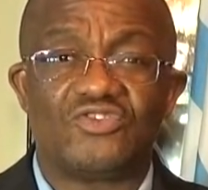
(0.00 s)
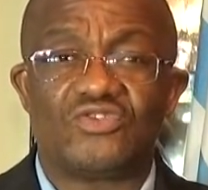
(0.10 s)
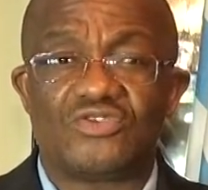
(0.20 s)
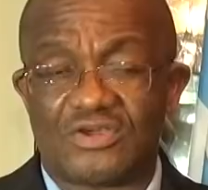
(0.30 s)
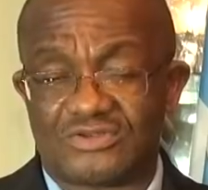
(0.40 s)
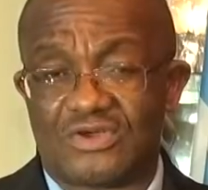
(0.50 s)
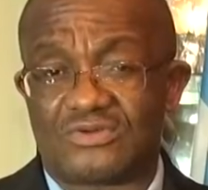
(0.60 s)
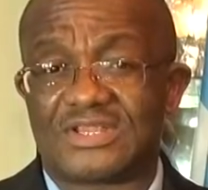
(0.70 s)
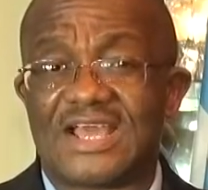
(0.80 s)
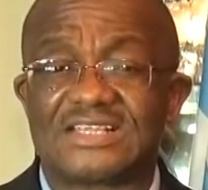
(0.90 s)
not on
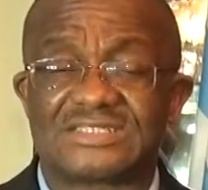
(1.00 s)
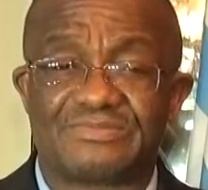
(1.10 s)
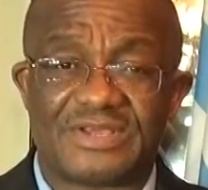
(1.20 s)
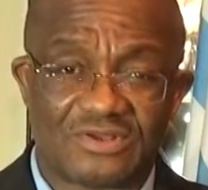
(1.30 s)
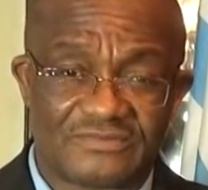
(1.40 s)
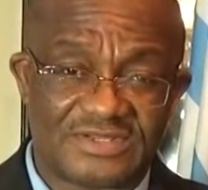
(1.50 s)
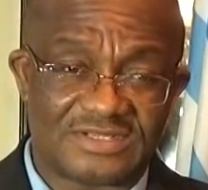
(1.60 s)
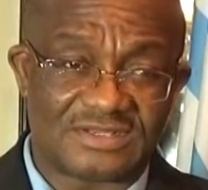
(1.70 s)
the aspect of the